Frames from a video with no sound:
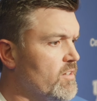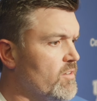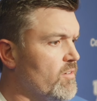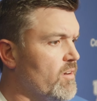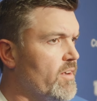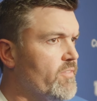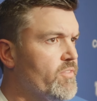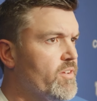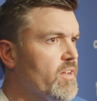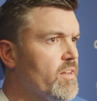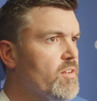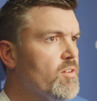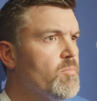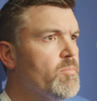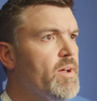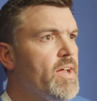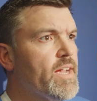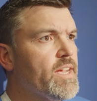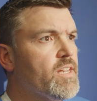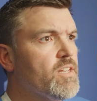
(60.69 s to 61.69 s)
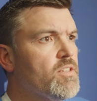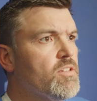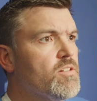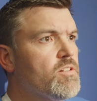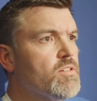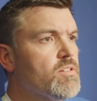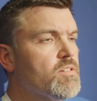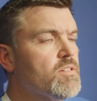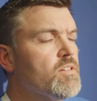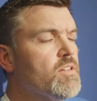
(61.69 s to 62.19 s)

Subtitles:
know, I've got to go back and look.